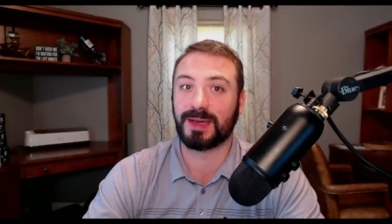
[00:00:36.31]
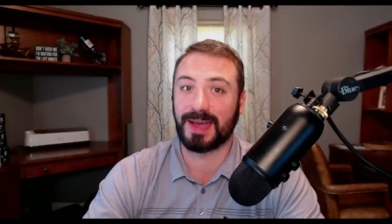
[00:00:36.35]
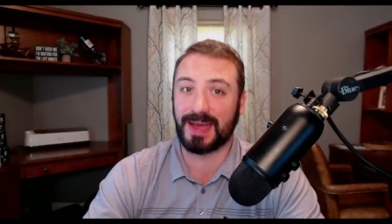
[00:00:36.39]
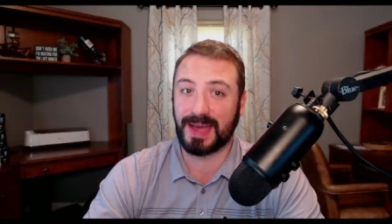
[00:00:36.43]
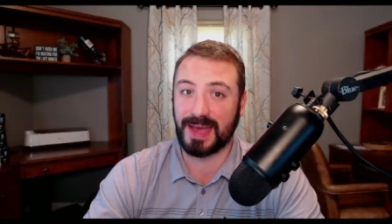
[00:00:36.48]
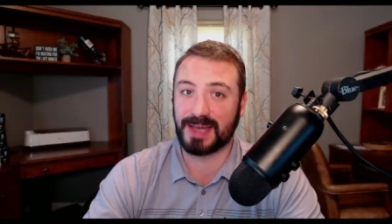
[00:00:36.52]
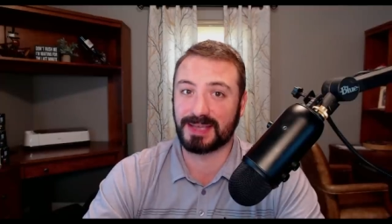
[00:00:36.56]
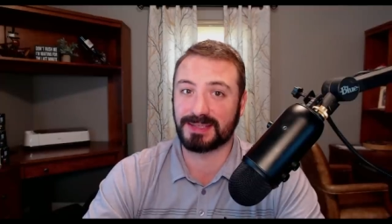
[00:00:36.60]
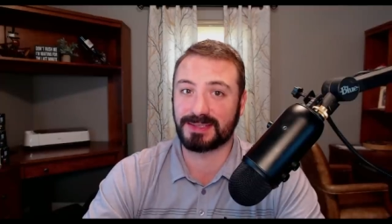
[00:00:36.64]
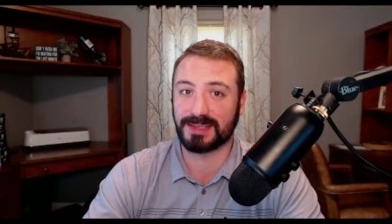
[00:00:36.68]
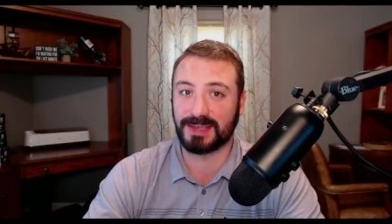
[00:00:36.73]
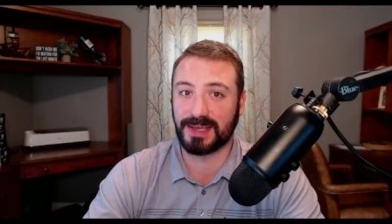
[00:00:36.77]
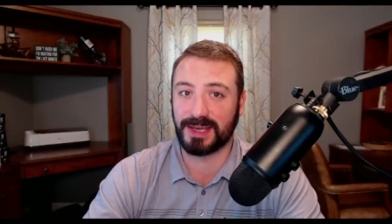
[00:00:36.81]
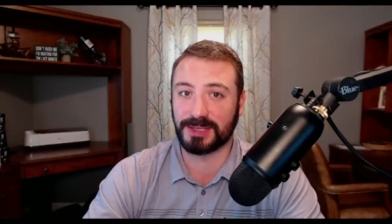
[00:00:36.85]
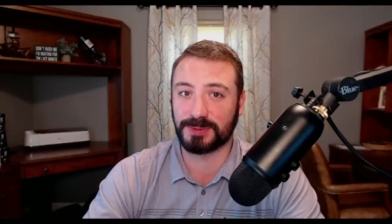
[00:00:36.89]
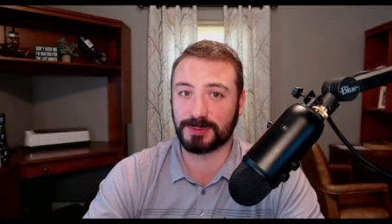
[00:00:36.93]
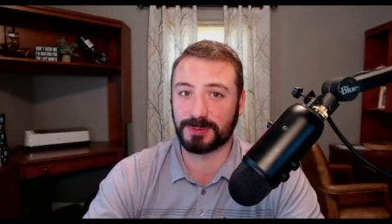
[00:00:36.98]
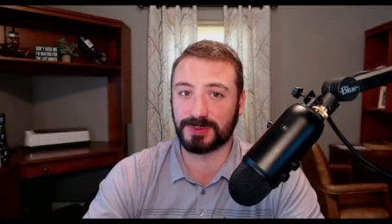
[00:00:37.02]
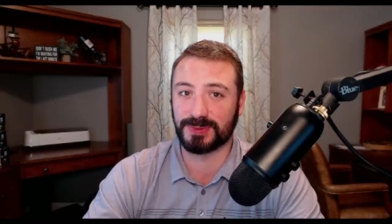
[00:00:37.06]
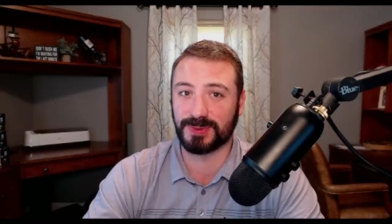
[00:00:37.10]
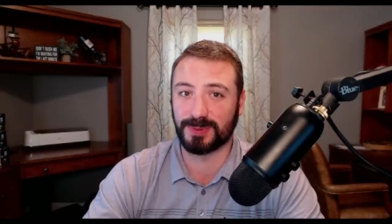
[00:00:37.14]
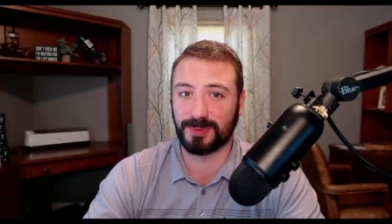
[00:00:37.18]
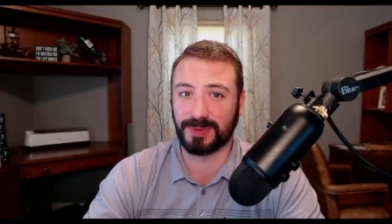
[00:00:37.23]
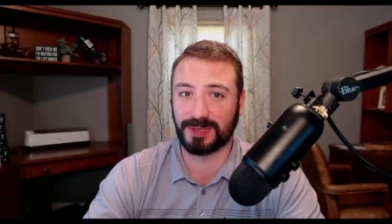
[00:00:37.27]
as the case
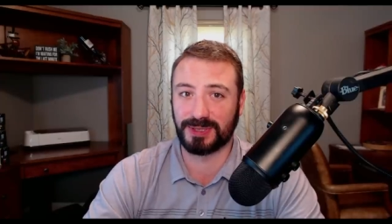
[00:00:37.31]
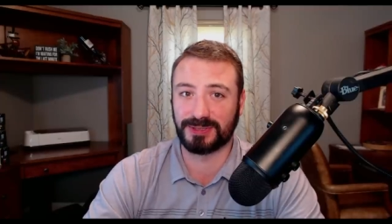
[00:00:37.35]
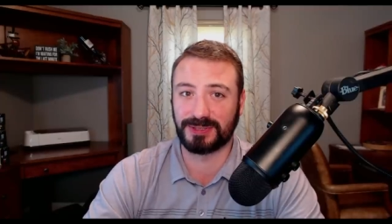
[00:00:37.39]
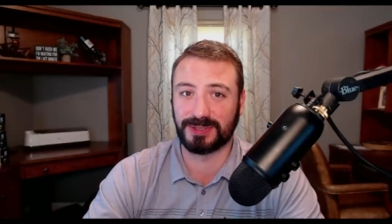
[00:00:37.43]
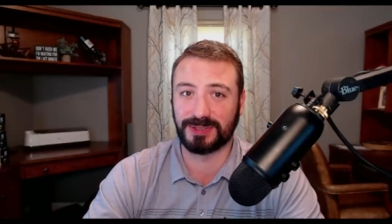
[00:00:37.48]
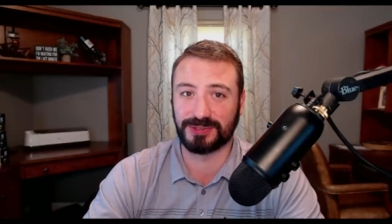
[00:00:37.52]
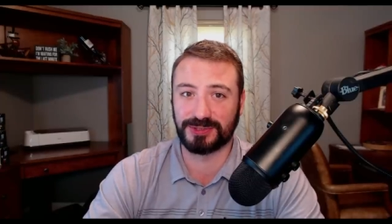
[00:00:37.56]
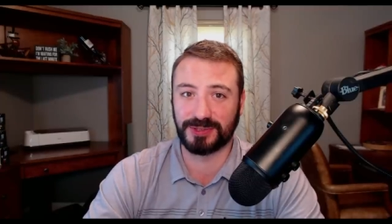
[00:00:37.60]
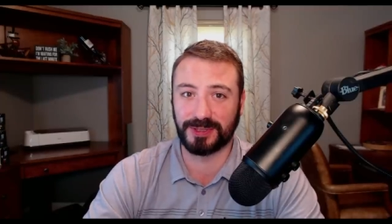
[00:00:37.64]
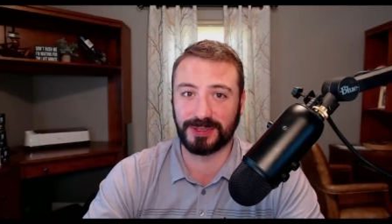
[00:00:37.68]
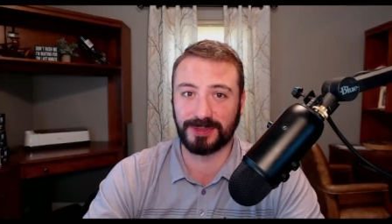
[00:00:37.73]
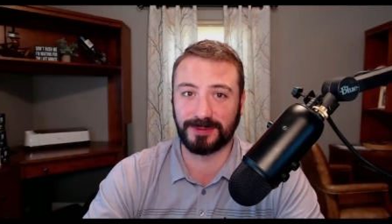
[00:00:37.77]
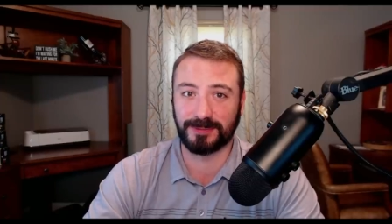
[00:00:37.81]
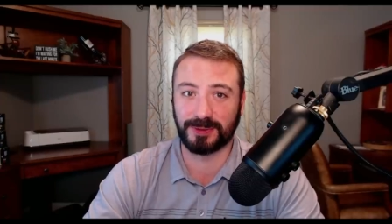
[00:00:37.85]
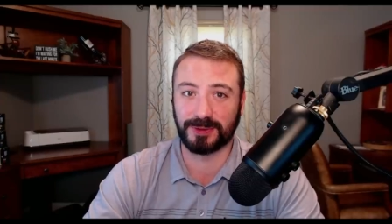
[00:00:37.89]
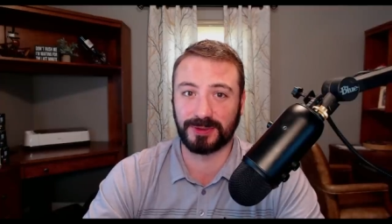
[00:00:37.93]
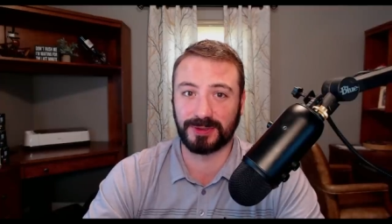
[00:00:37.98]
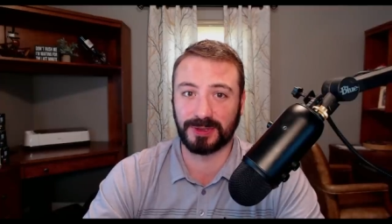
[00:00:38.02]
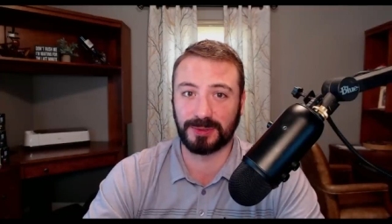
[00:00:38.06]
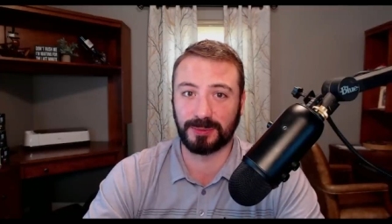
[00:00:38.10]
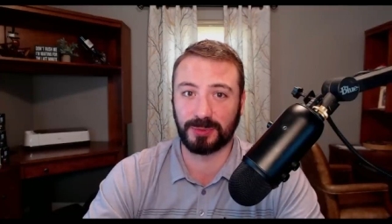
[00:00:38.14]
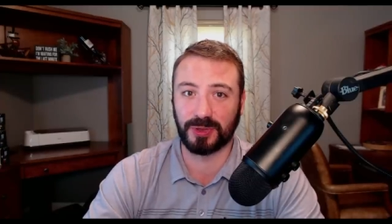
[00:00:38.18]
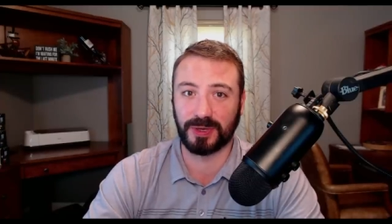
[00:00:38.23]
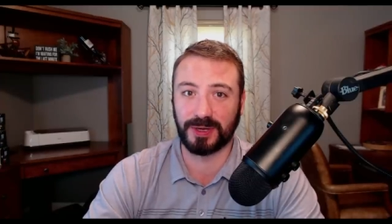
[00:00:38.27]
was submitted to jury for
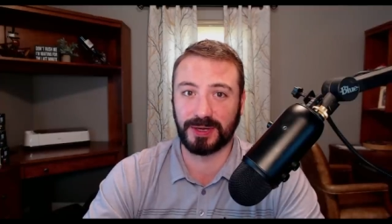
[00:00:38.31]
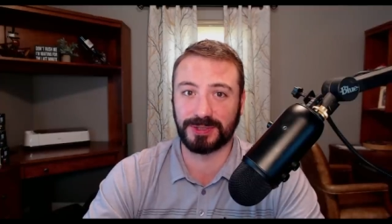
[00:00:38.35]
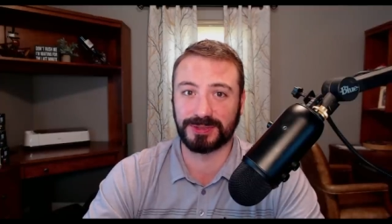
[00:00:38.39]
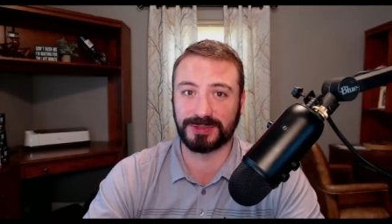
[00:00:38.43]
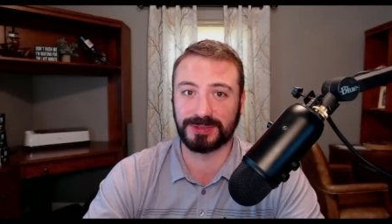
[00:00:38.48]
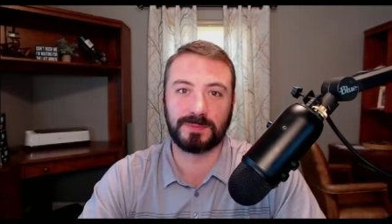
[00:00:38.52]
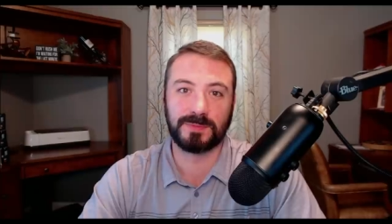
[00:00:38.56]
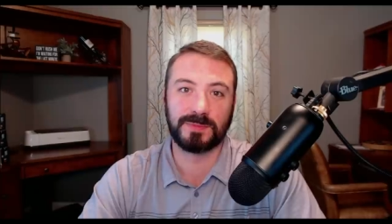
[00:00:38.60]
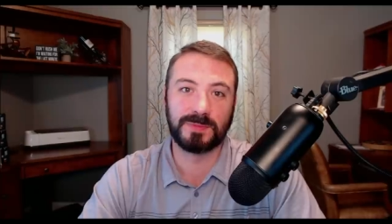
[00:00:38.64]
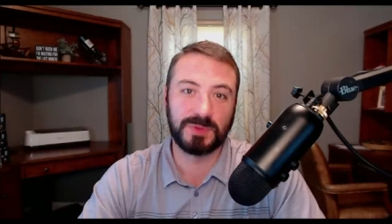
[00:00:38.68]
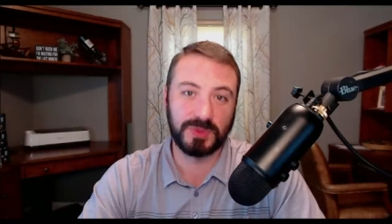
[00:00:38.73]
deliberation.